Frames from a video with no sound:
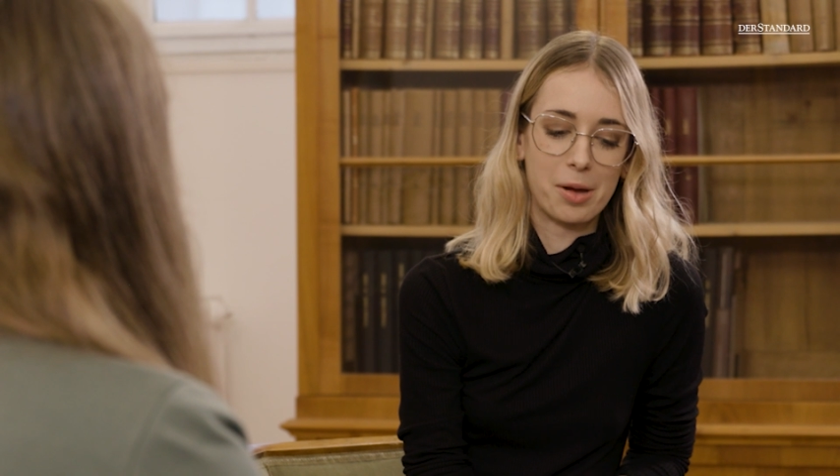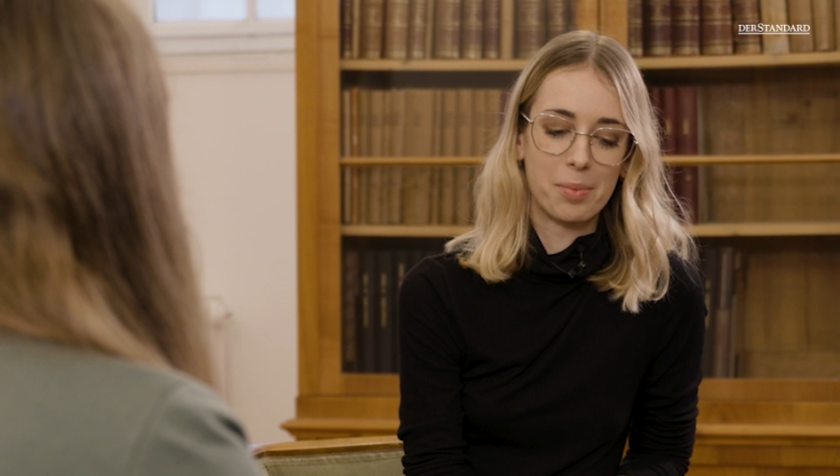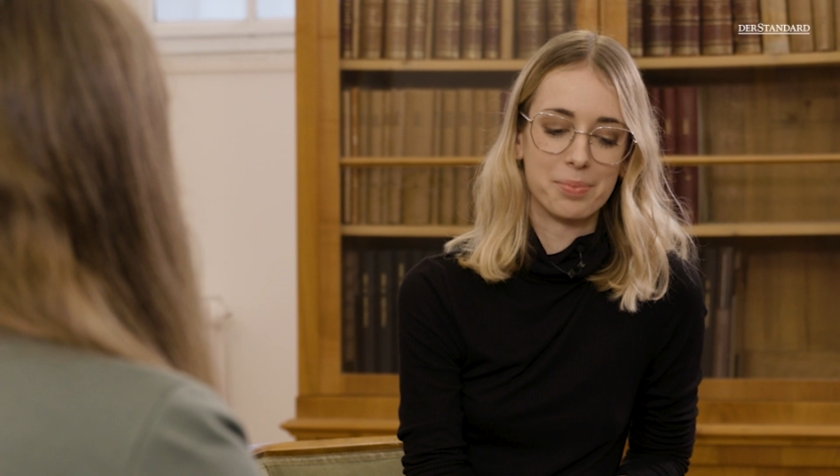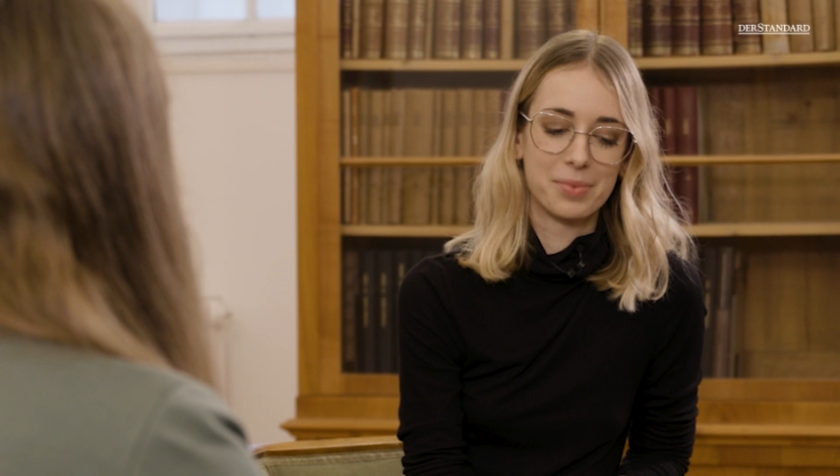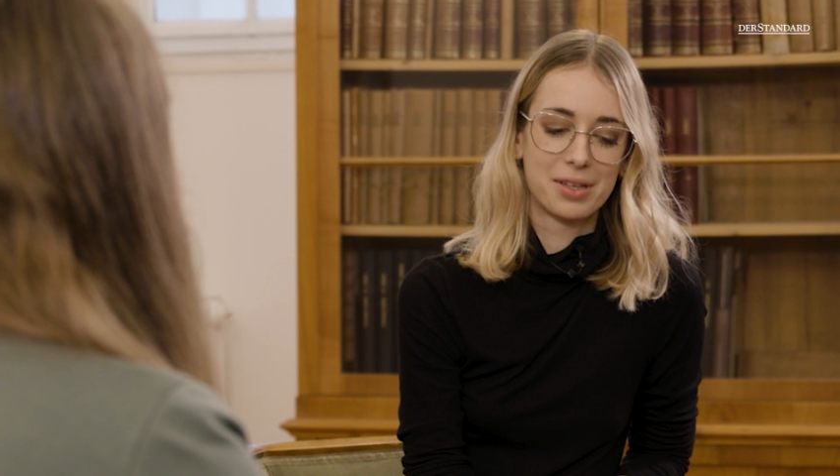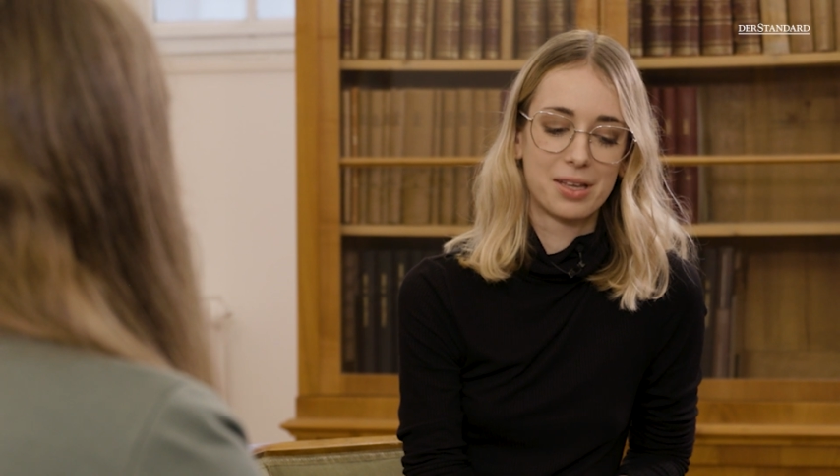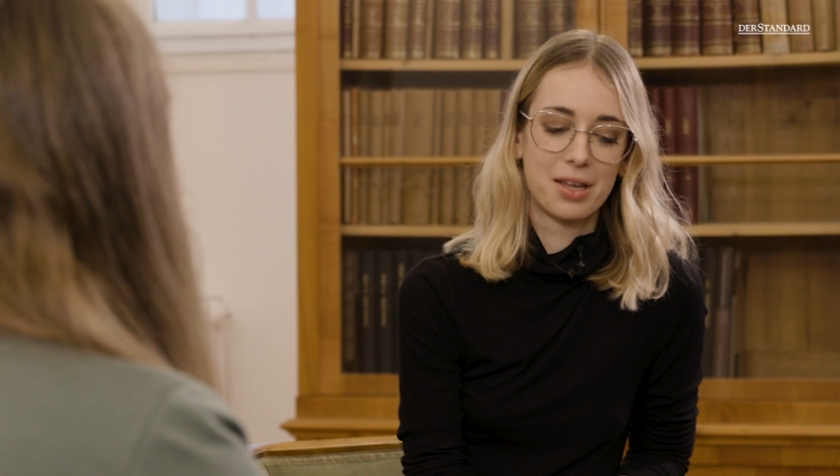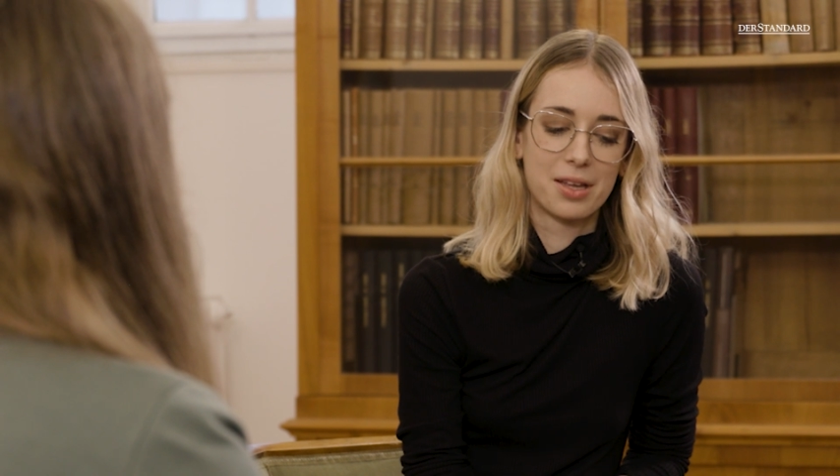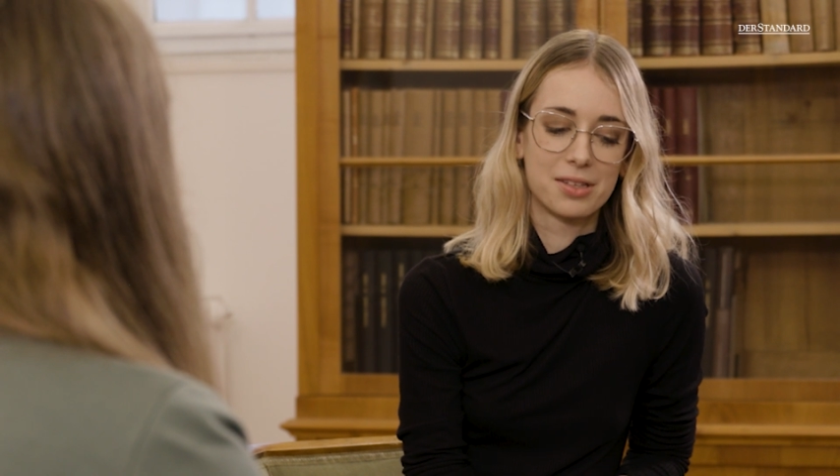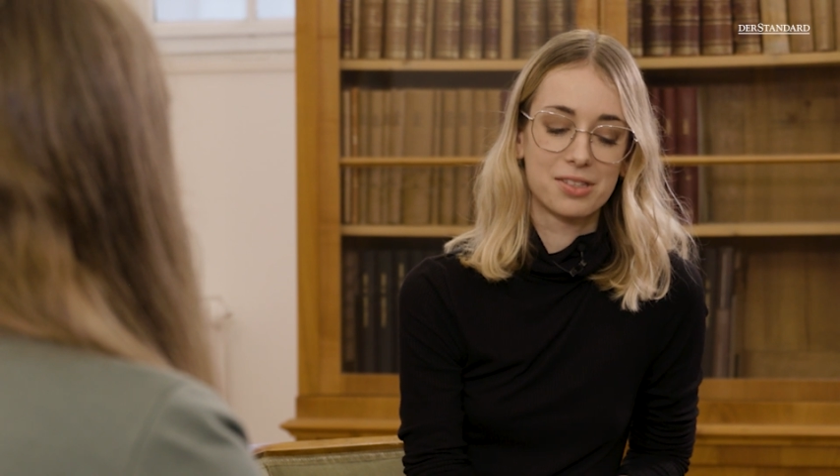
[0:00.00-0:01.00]
um
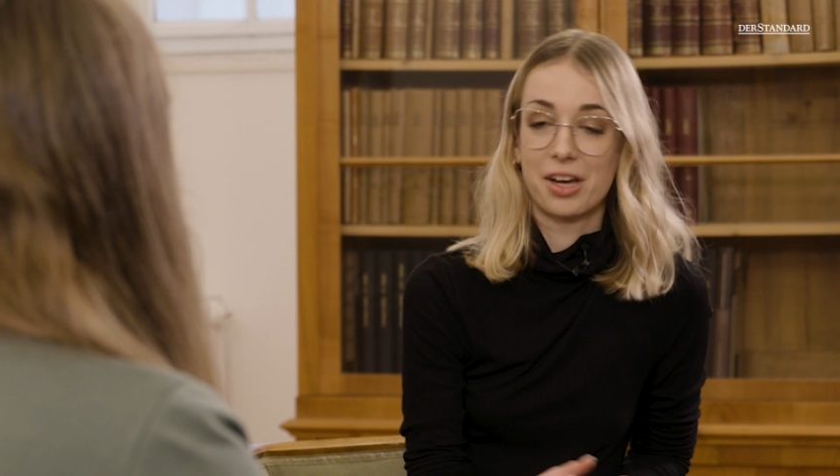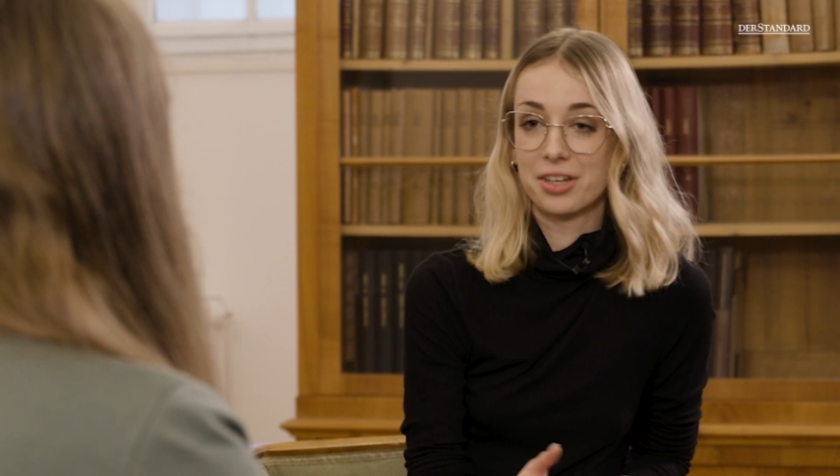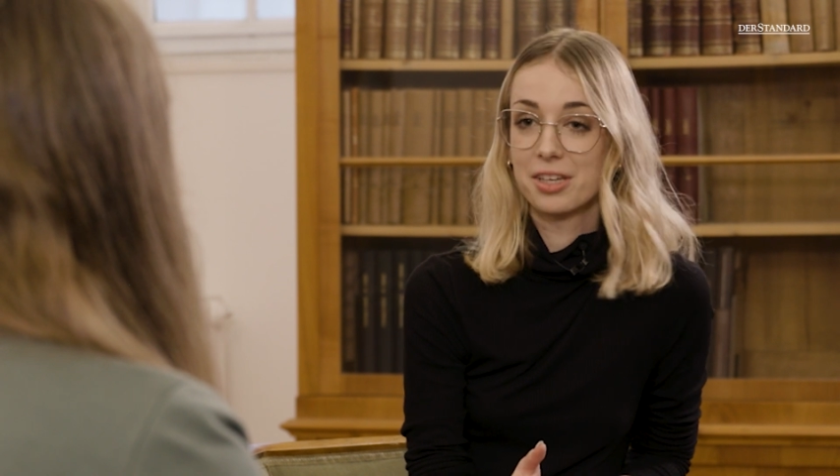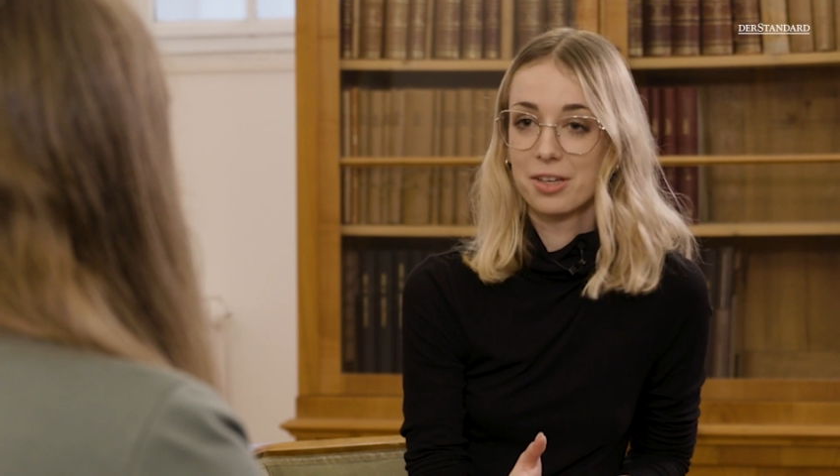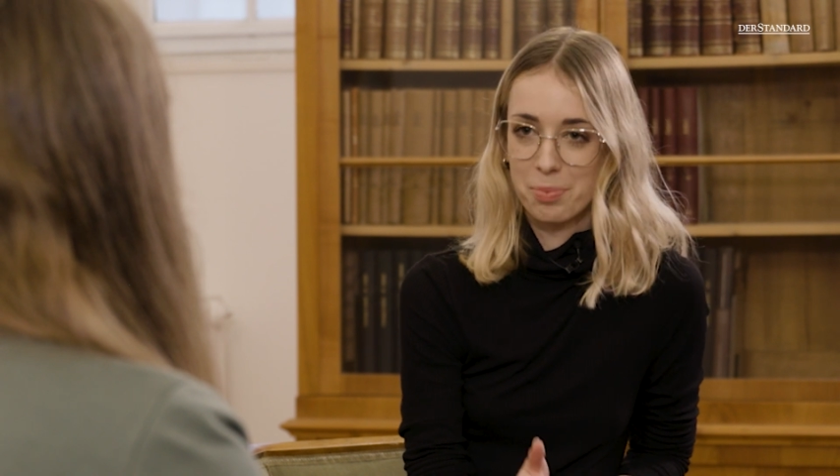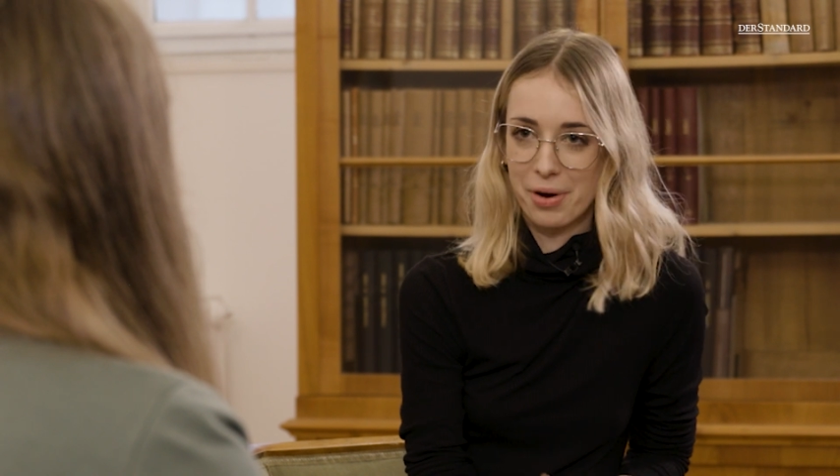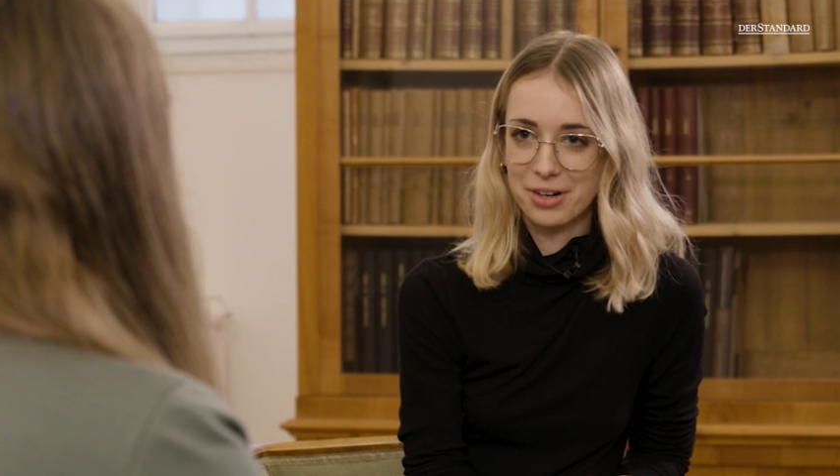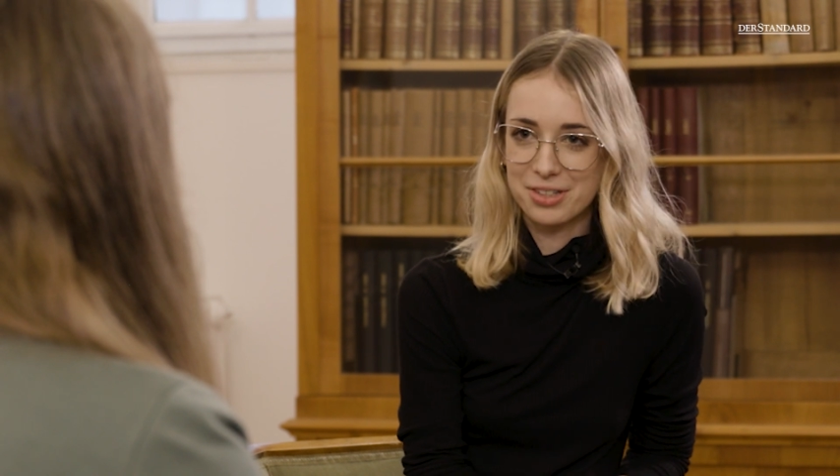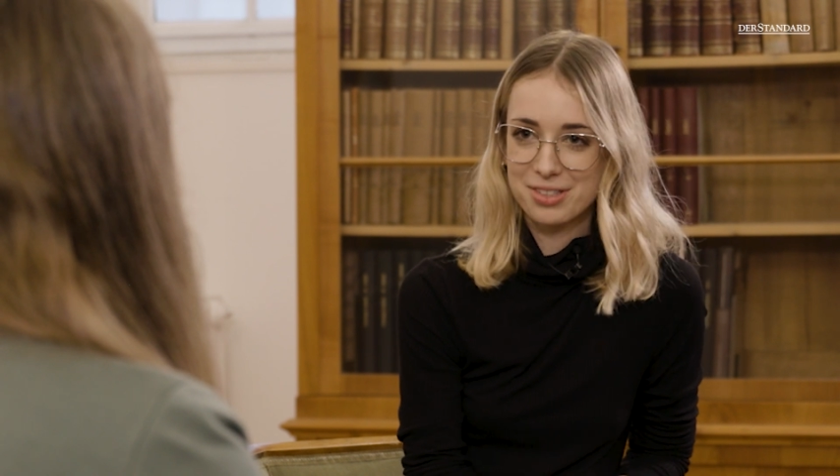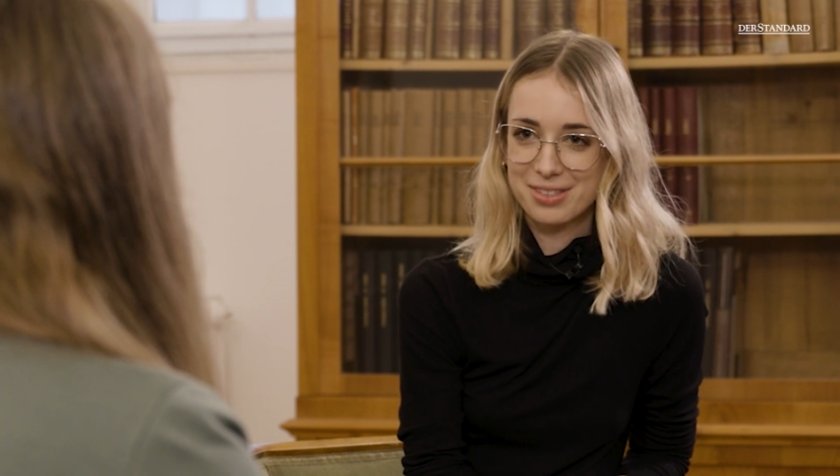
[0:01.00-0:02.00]
studying
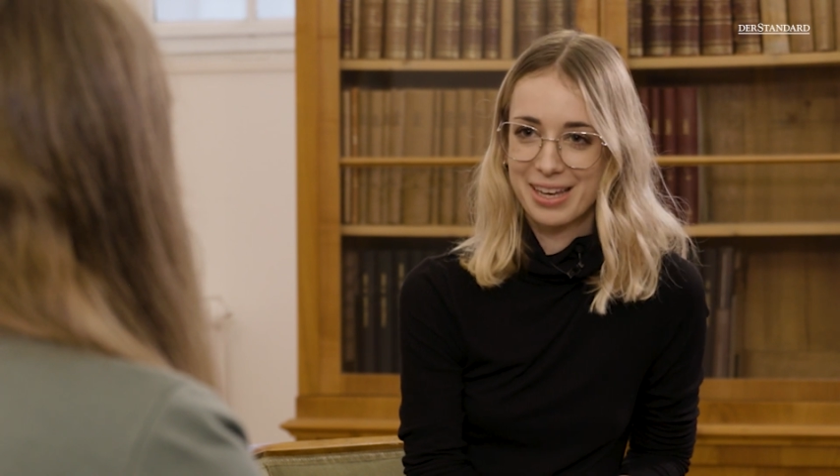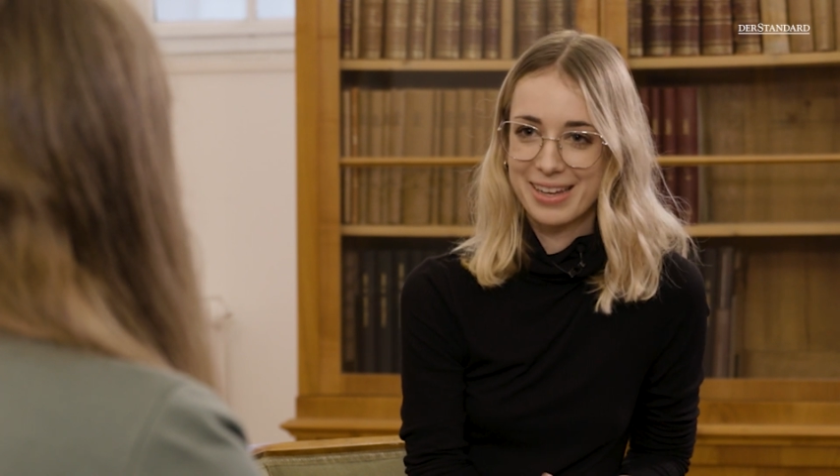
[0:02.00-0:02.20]
Mars.